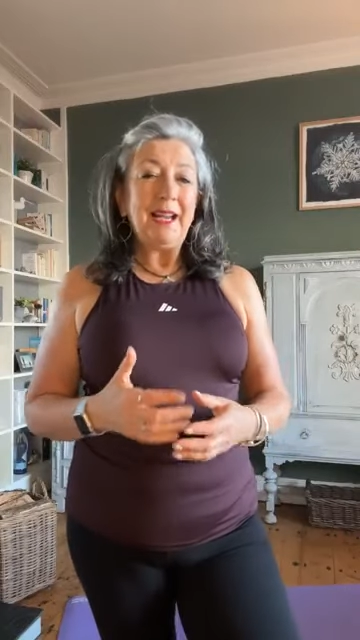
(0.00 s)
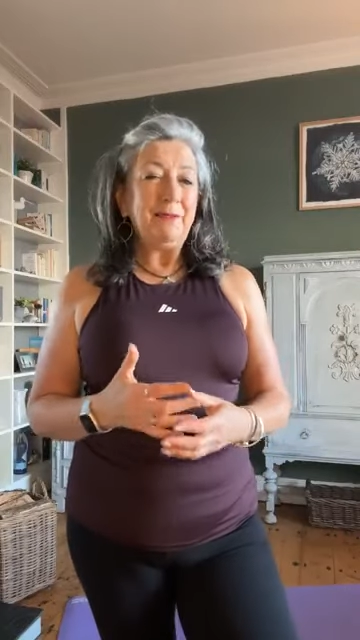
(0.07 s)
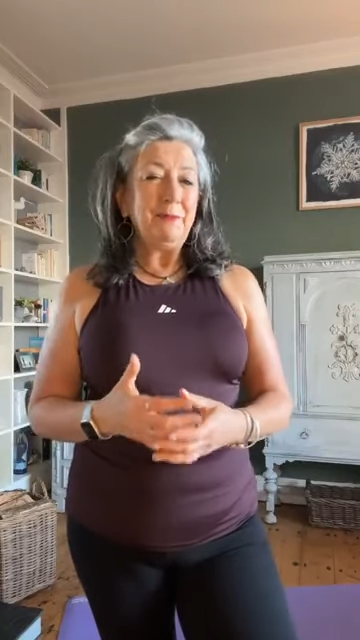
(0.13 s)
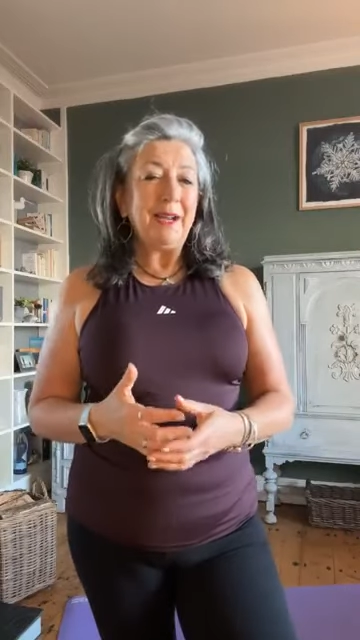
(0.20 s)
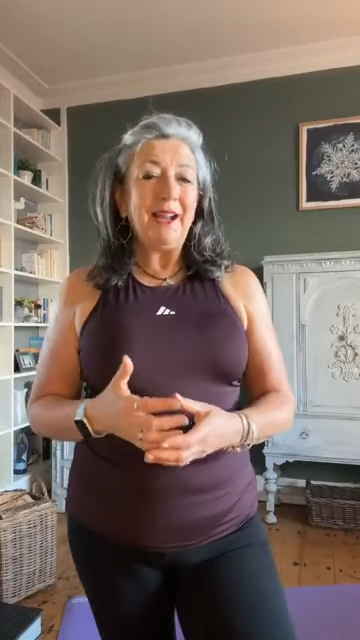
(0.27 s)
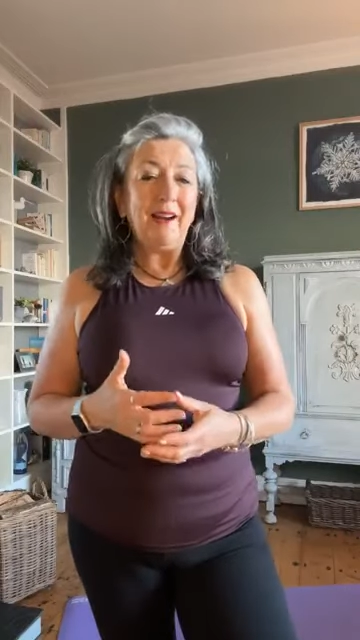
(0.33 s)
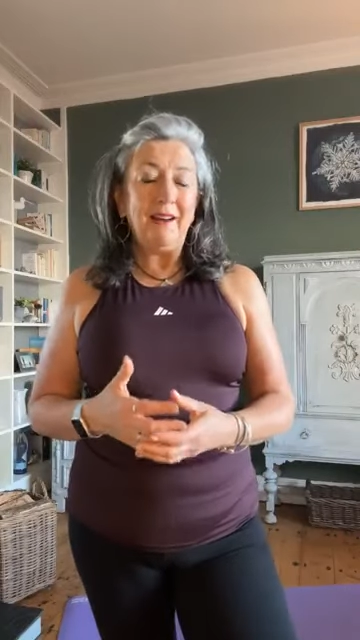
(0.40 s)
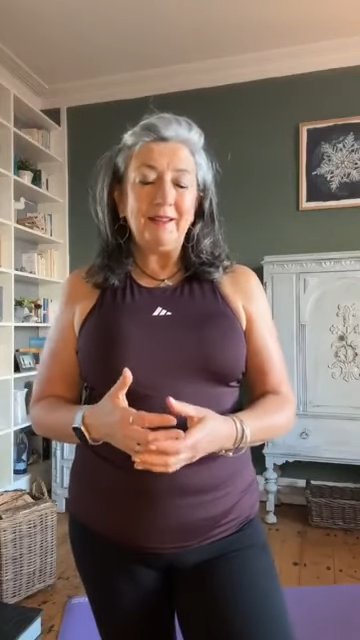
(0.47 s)
and
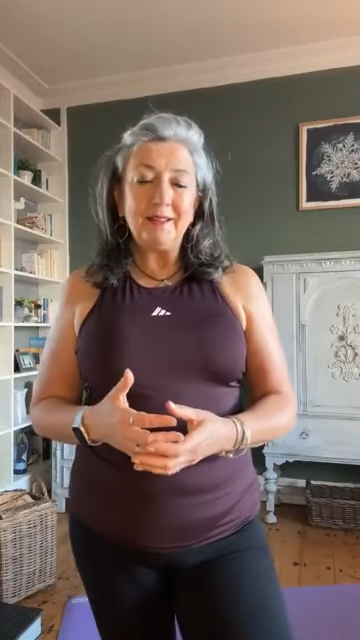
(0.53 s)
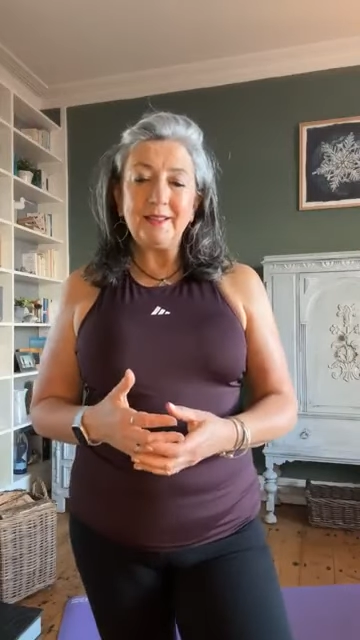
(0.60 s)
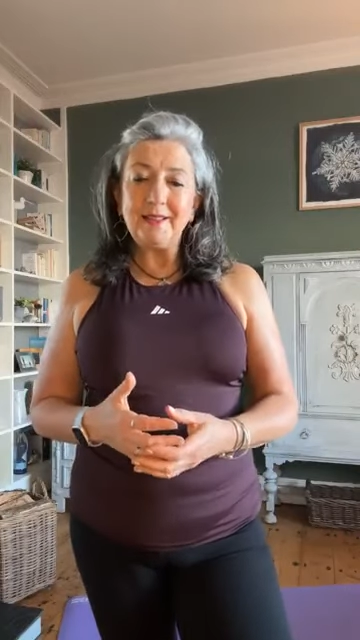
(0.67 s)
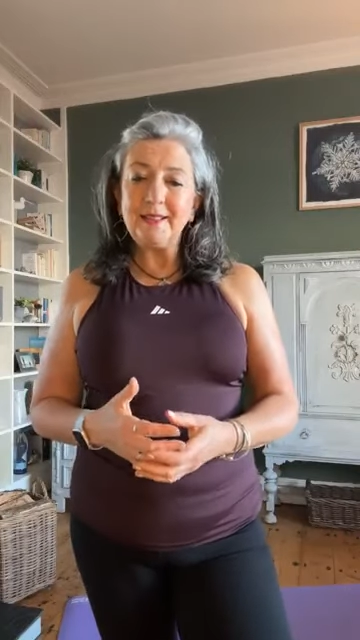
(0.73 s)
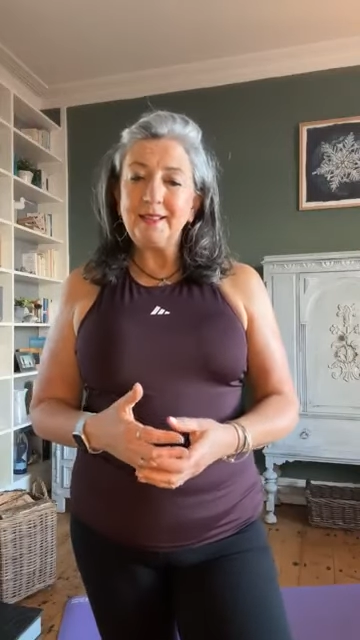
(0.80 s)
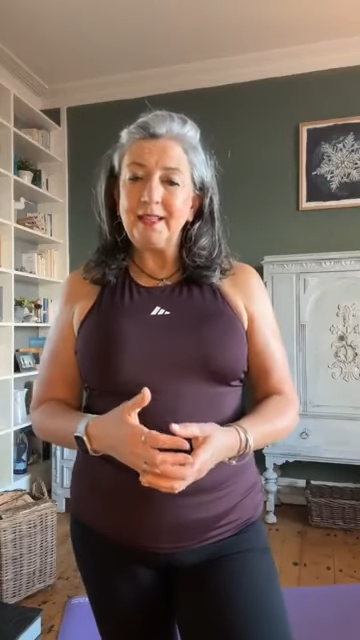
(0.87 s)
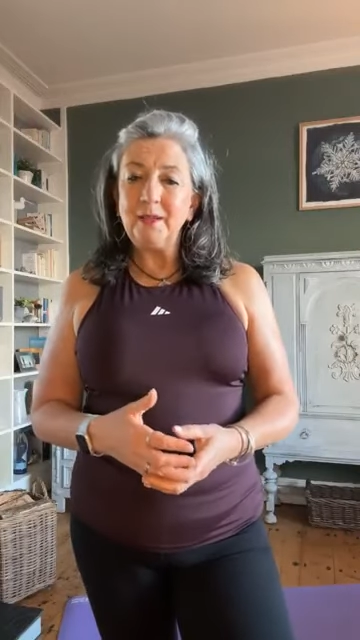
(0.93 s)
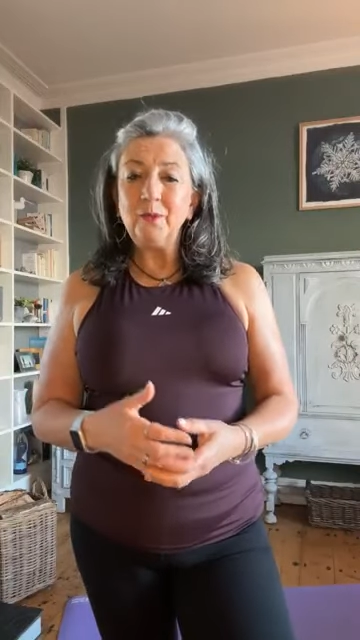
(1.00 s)
my
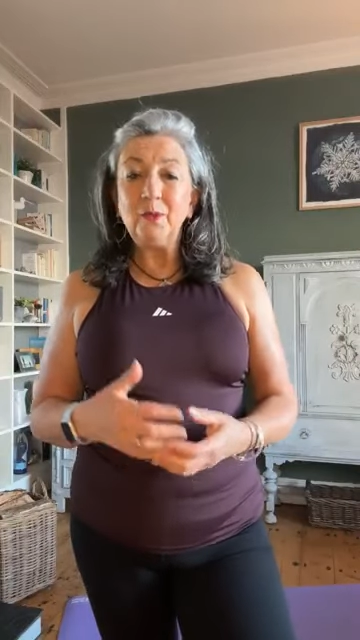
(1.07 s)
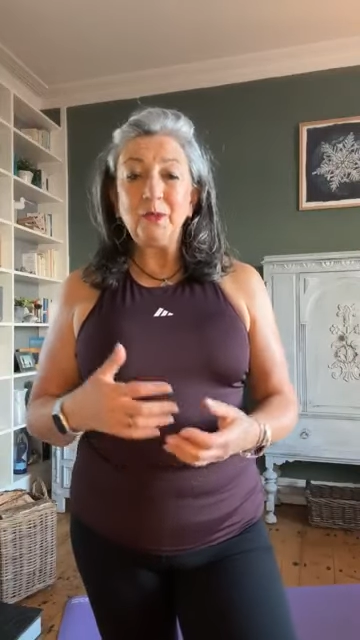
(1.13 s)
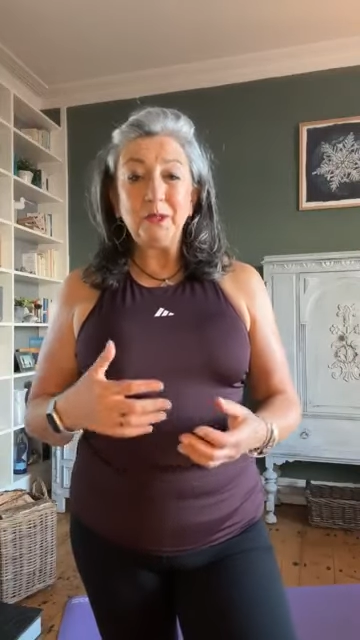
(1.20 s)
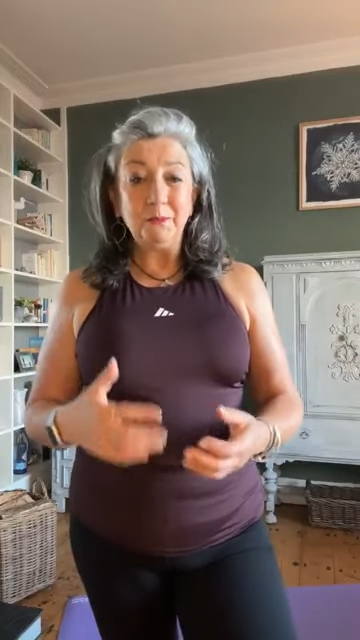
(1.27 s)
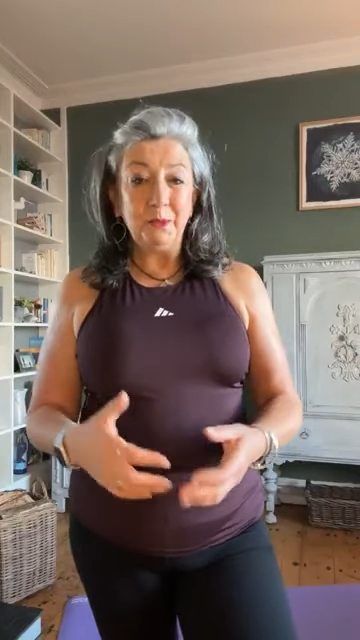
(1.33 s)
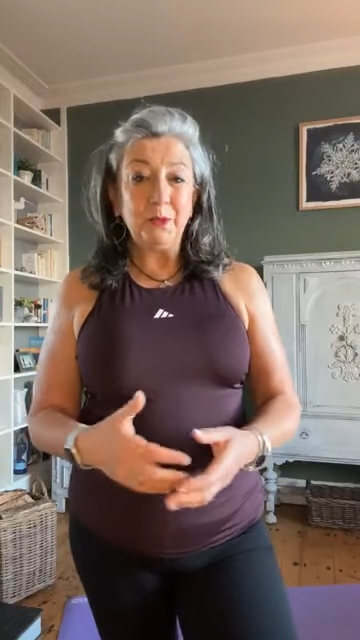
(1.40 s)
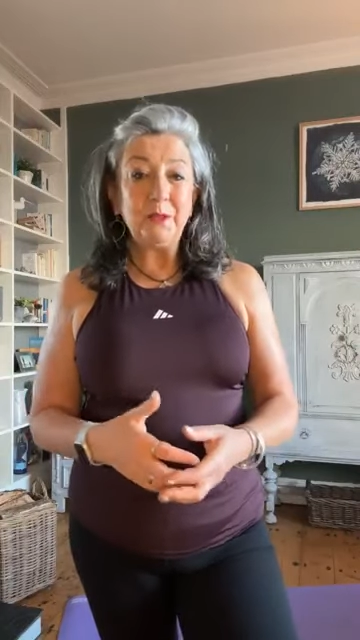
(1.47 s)
hardest thing was